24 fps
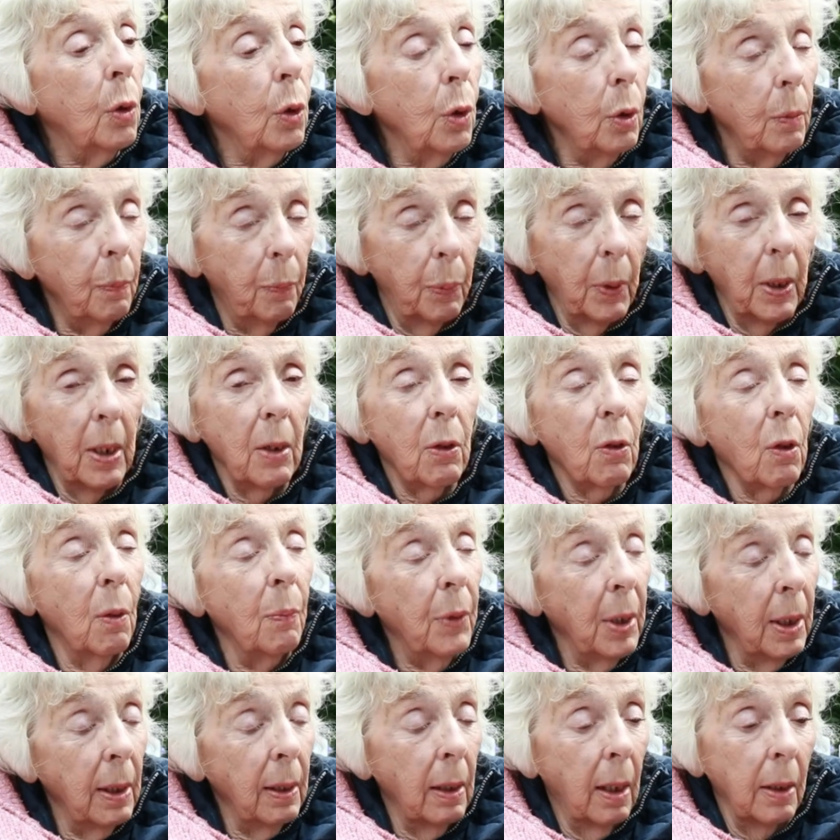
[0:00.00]
Could be
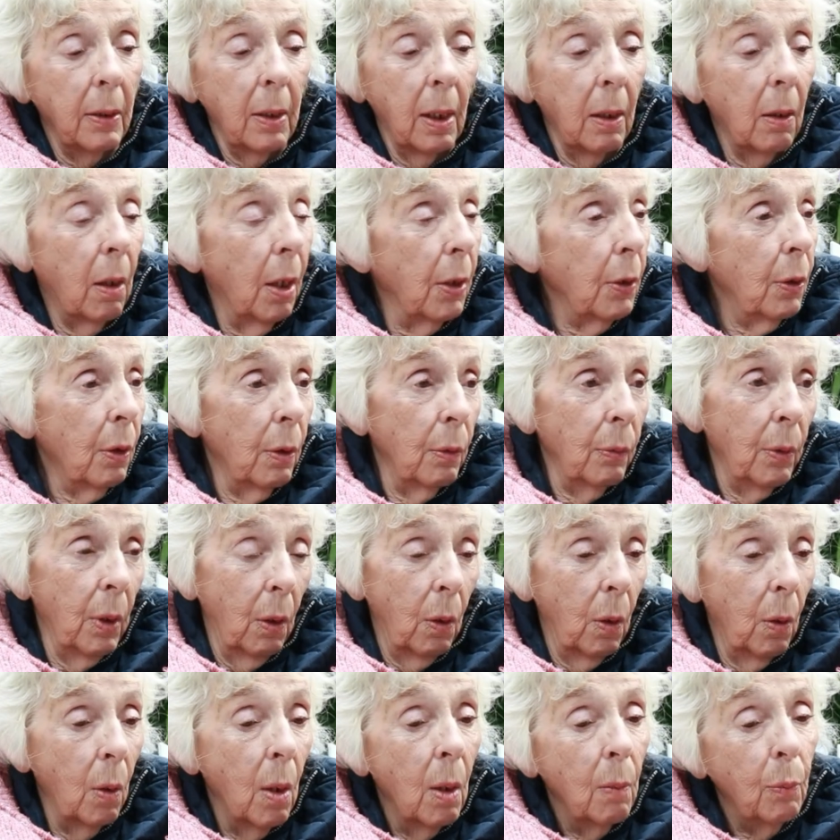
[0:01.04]
something like that, I don't
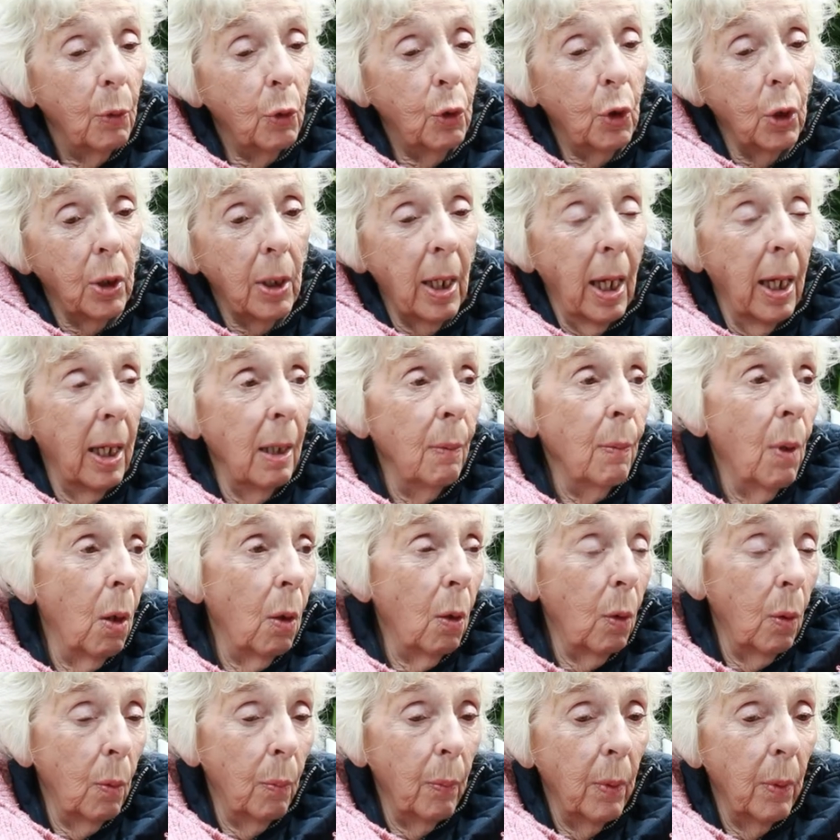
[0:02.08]
know. But she came home.